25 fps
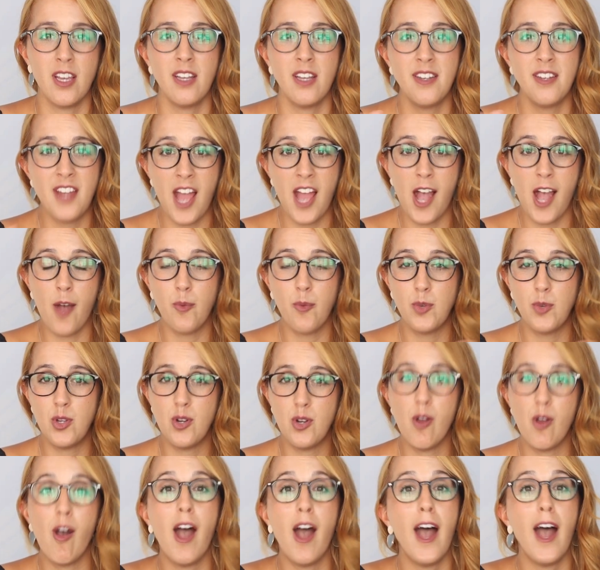Now you
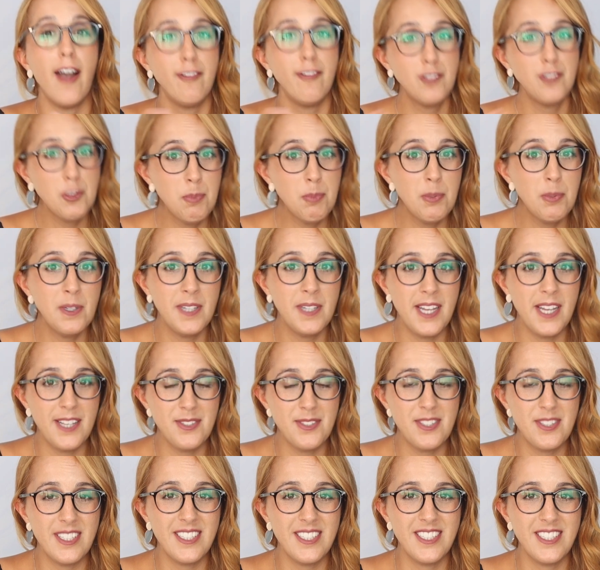know how to
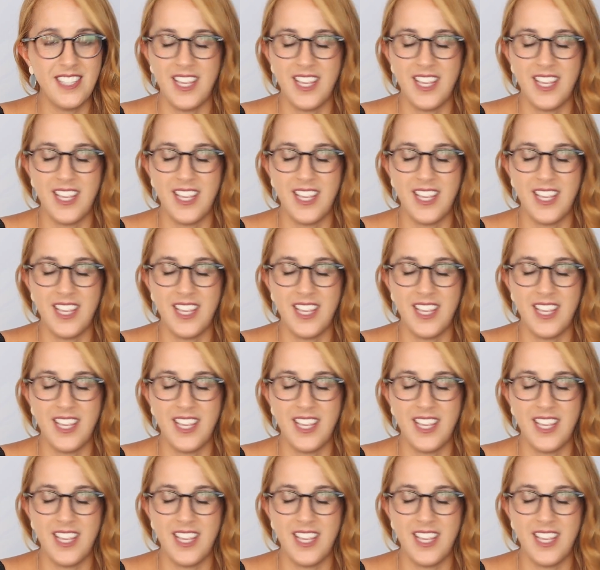pronounce it,